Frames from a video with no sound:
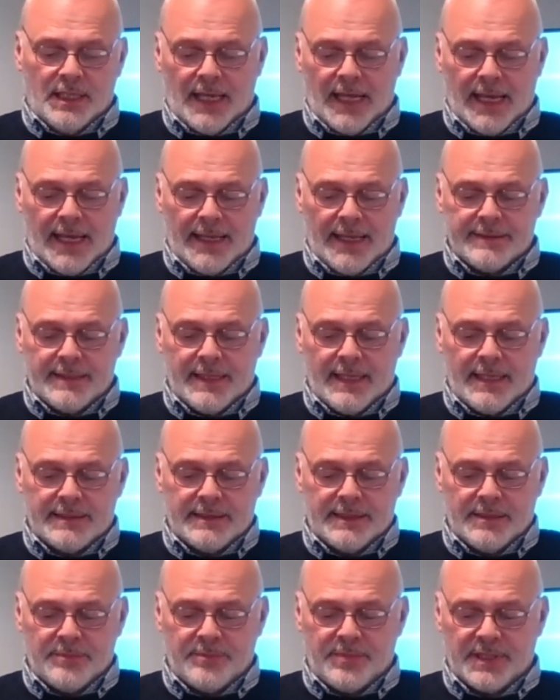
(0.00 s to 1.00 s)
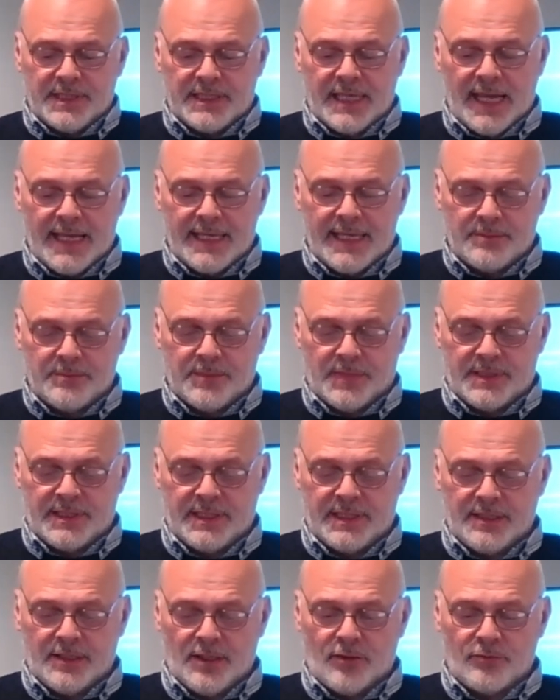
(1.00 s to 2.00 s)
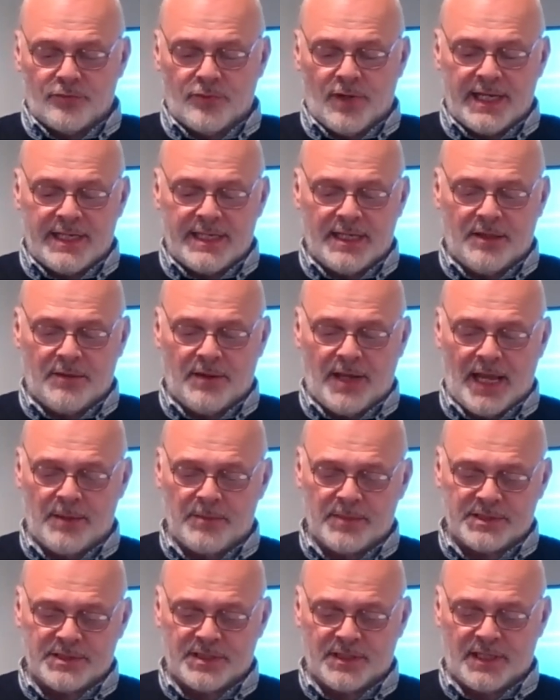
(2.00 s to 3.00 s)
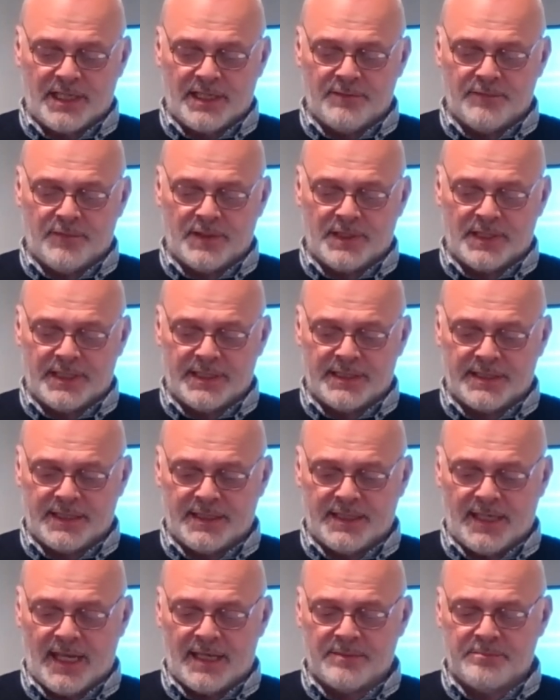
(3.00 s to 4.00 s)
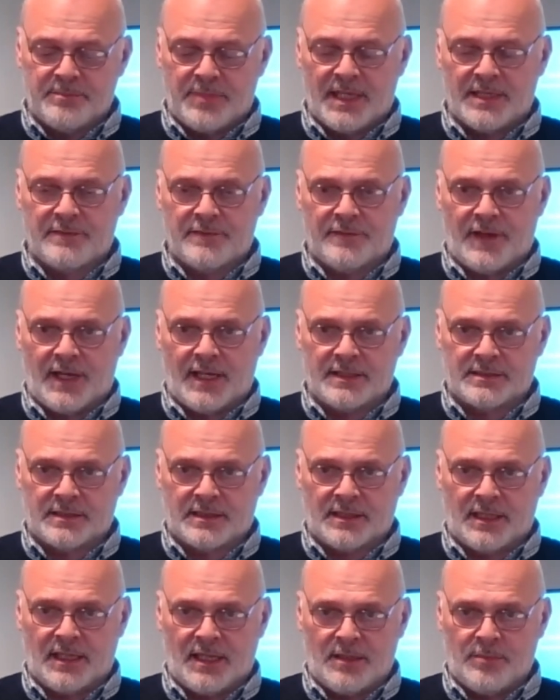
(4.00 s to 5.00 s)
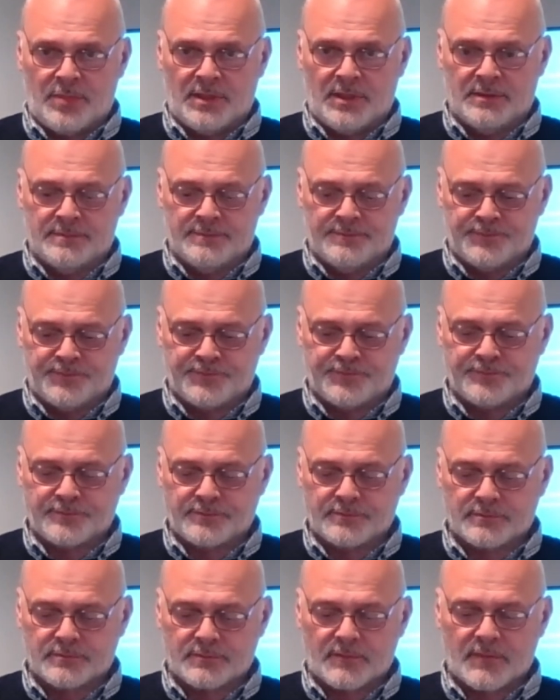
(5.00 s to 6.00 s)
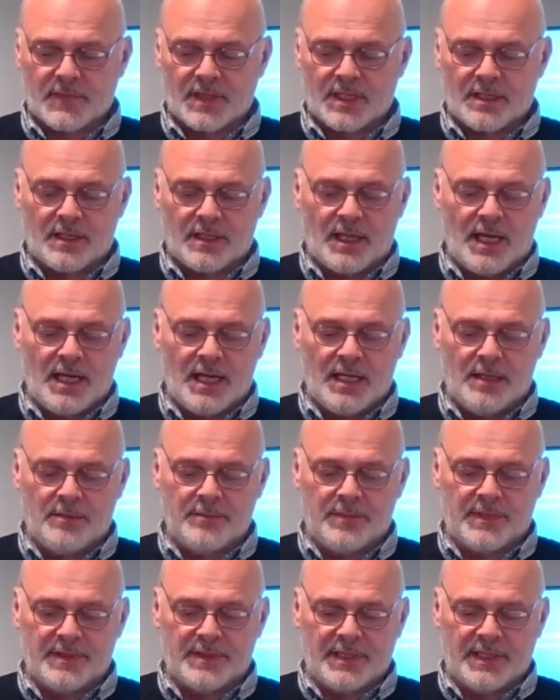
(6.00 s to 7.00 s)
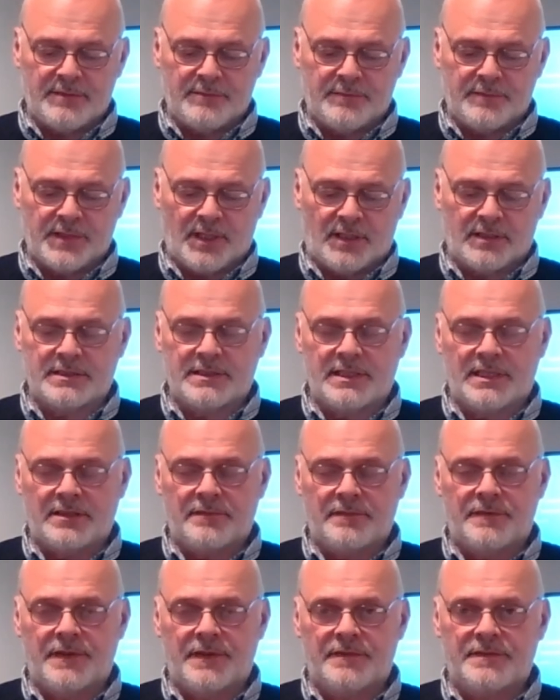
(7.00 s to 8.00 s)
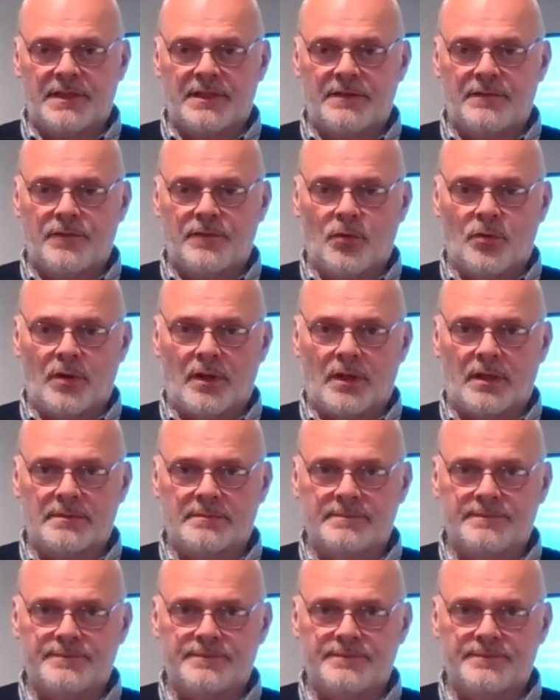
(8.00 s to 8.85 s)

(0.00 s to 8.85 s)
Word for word: and then it became the Radio Amateur Invalid and Bedfast Club um, in 1954.